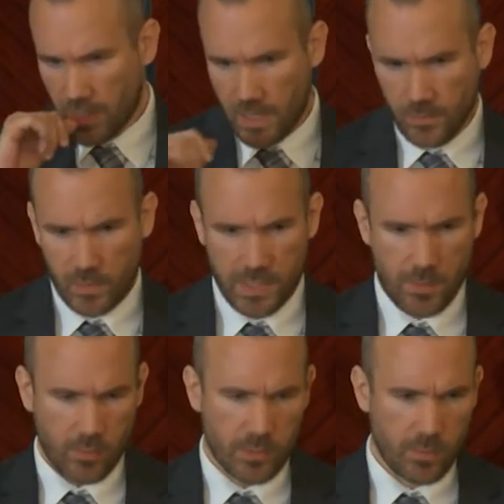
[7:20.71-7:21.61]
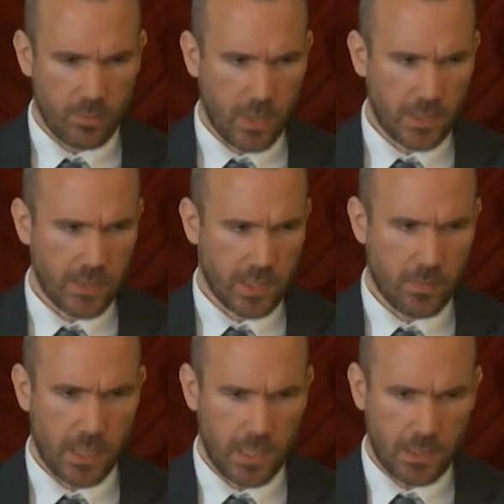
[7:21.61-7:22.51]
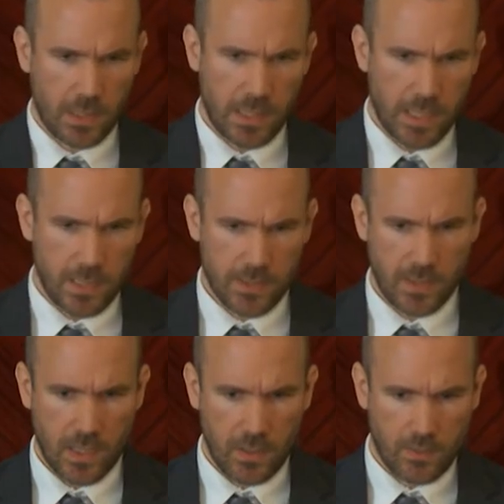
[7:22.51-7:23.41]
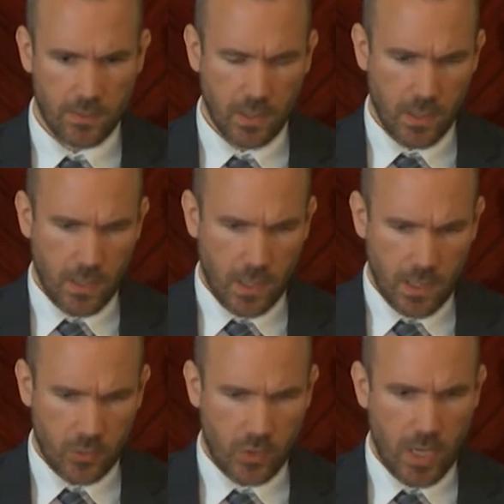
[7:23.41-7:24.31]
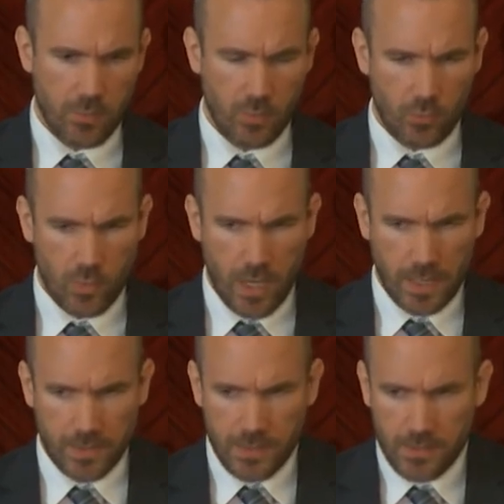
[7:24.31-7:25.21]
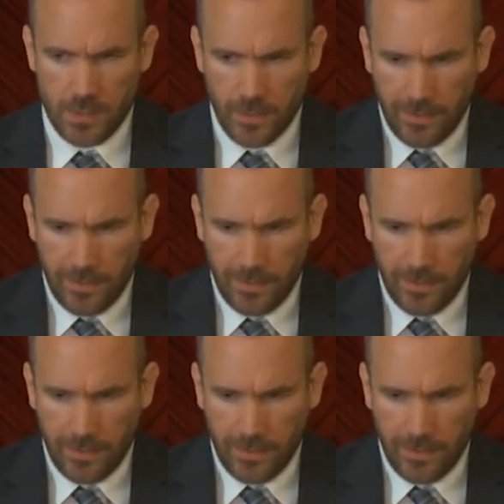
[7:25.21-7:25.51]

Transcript: and was able to participate and lead certain tribal rites.